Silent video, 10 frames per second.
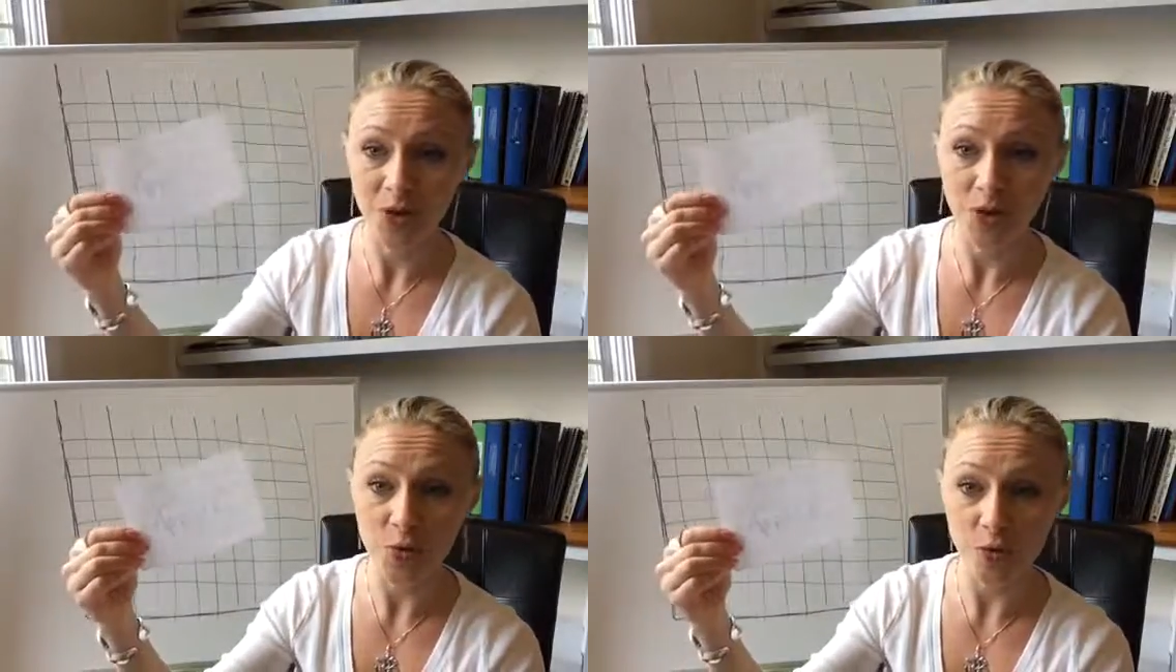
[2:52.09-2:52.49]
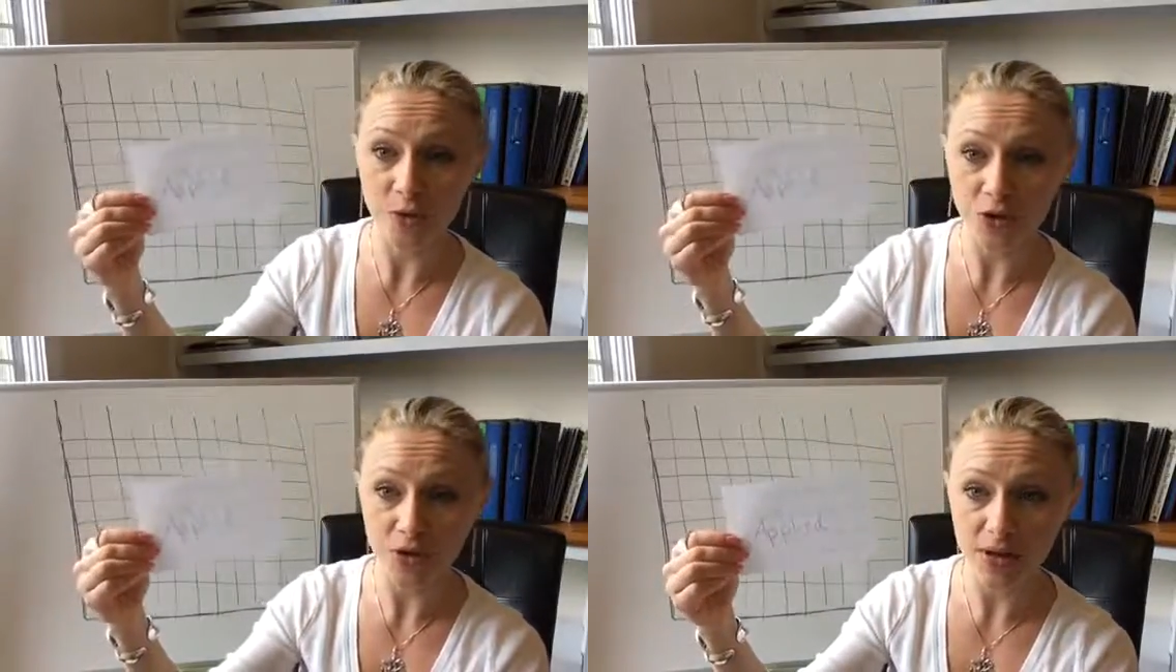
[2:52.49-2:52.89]
you
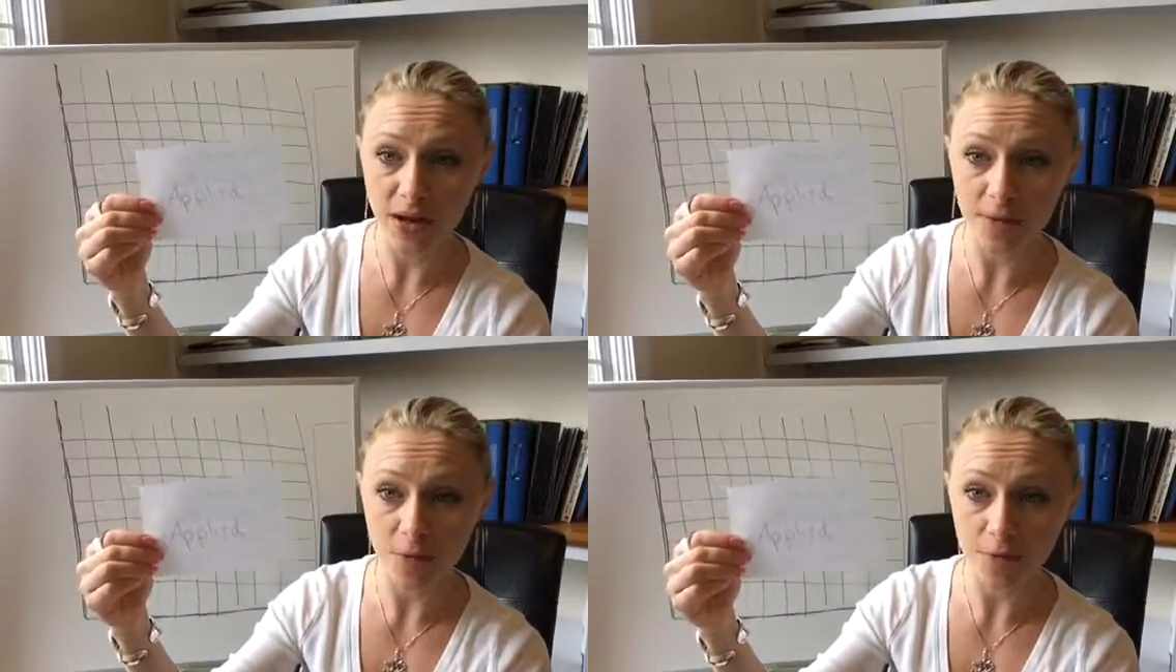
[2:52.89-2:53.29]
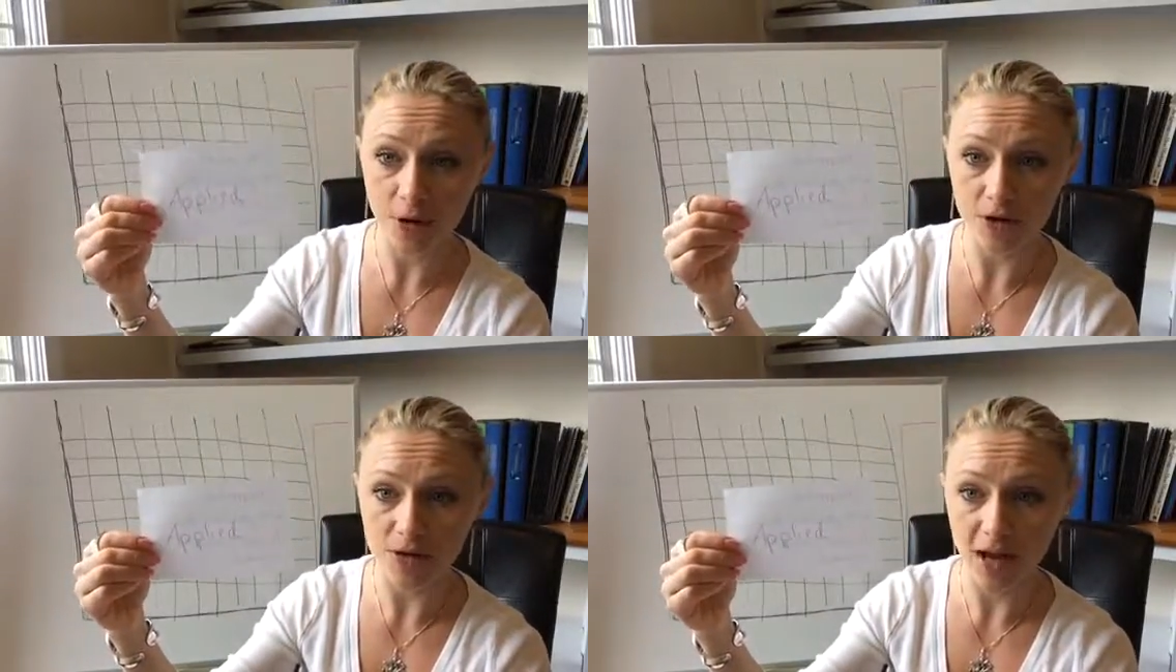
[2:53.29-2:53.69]
officially have your
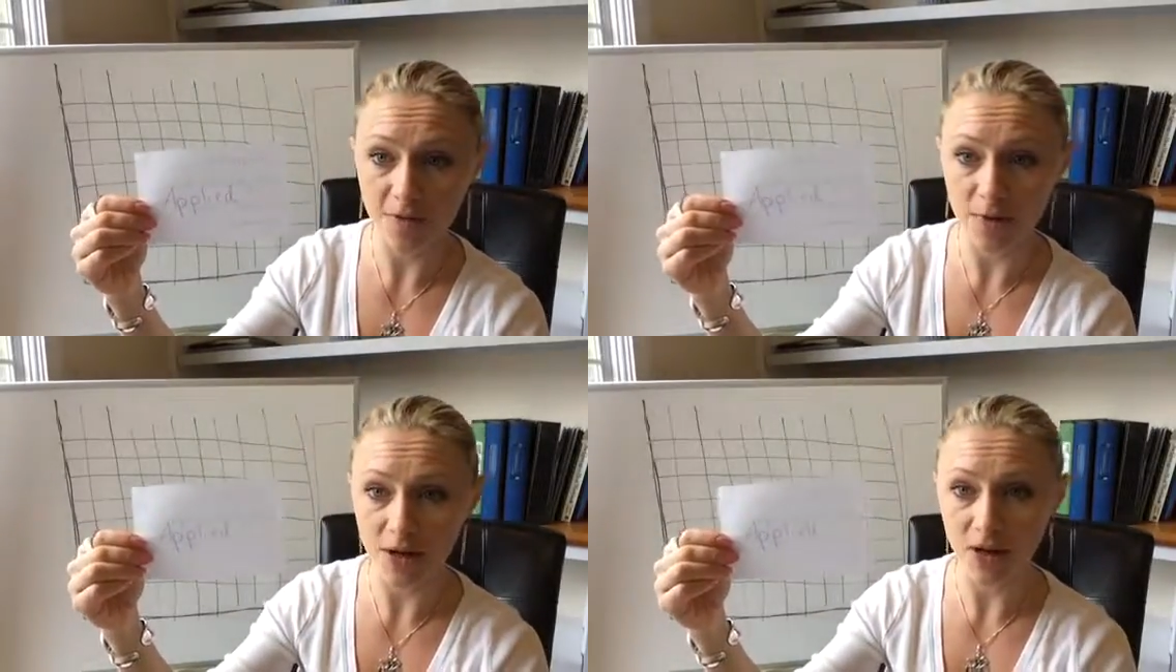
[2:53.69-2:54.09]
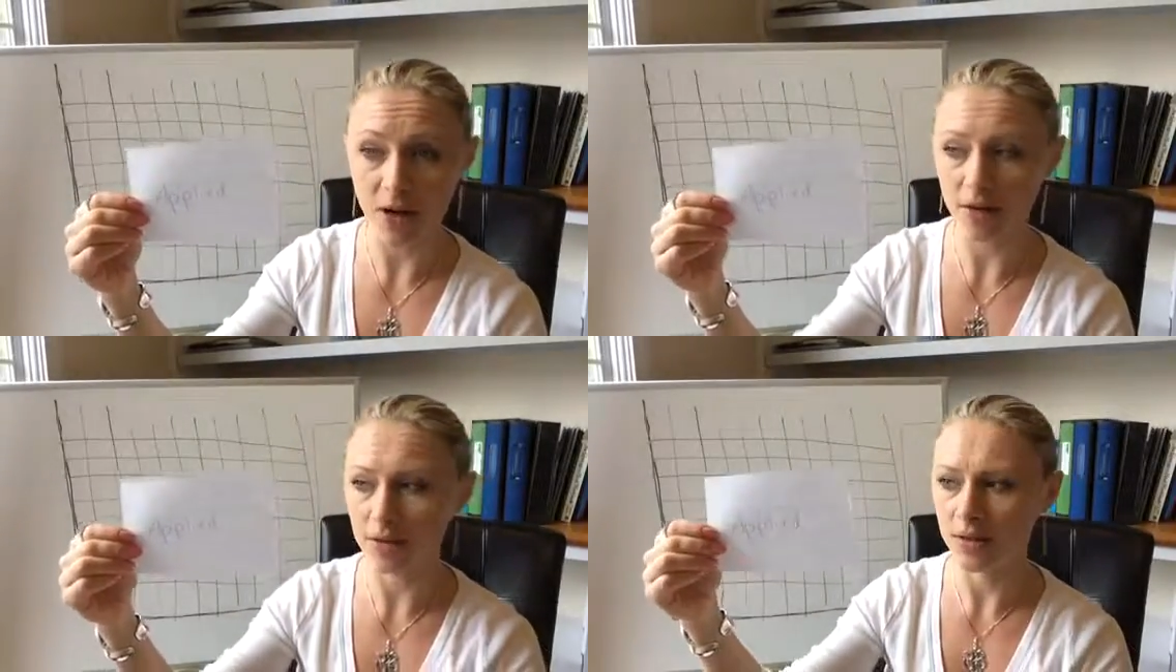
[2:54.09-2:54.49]
first SAFMED
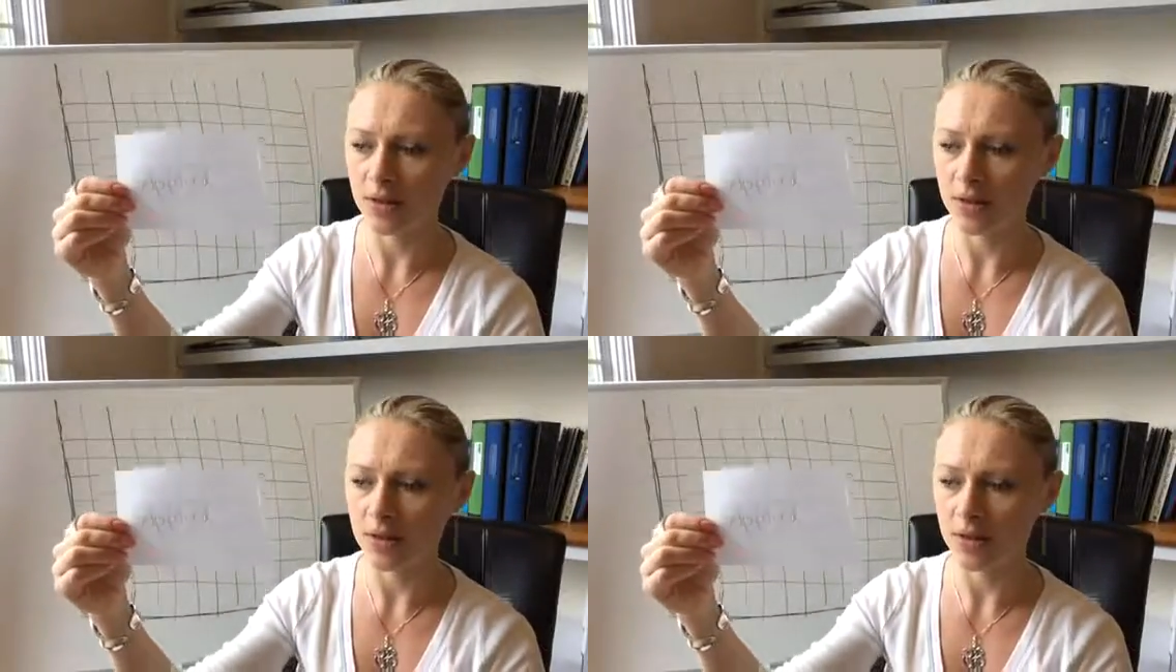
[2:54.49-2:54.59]
card.